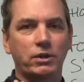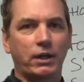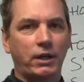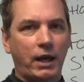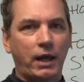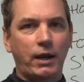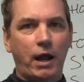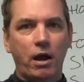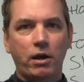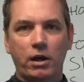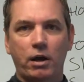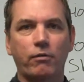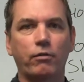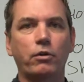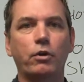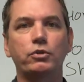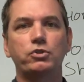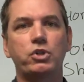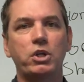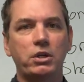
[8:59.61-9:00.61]
Again, I'll cover
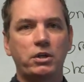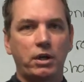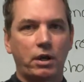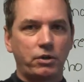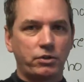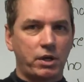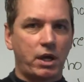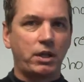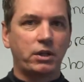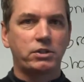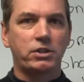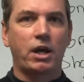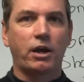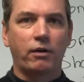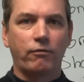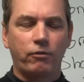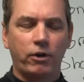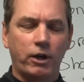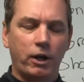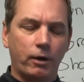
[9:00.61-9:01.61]
those details in the
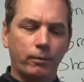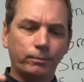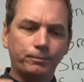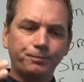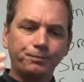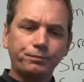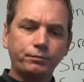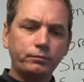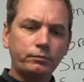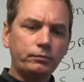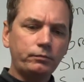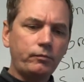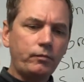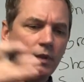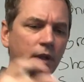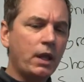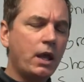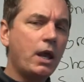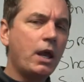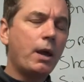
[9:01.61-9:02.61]
second video.
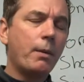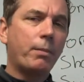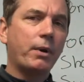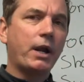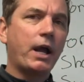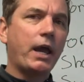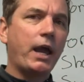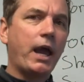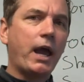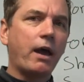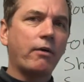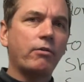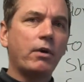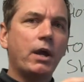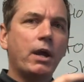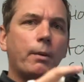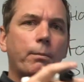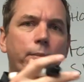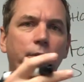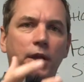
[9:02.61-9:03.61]
But I have
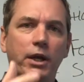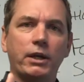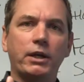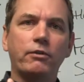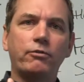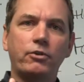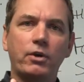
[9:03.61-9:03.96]
plenty of